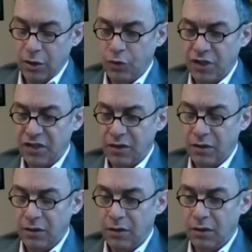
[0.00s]
you
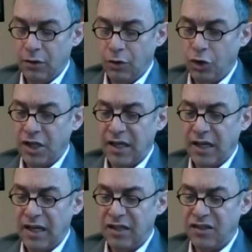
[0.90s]
can look at
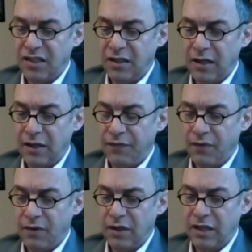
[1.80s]
it and see that if
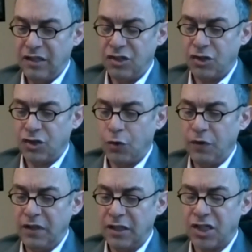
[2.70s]
it's
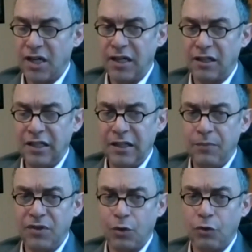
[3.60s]
showing that China
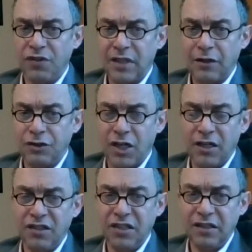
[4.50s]
claims the whole South
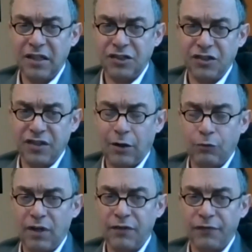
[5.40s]
China Sea, that's just
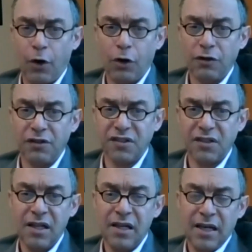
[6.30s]
outright
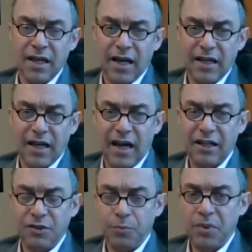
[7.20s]
false, and
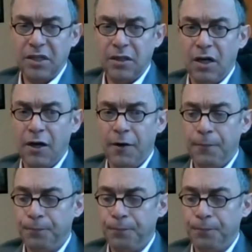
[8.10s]
has been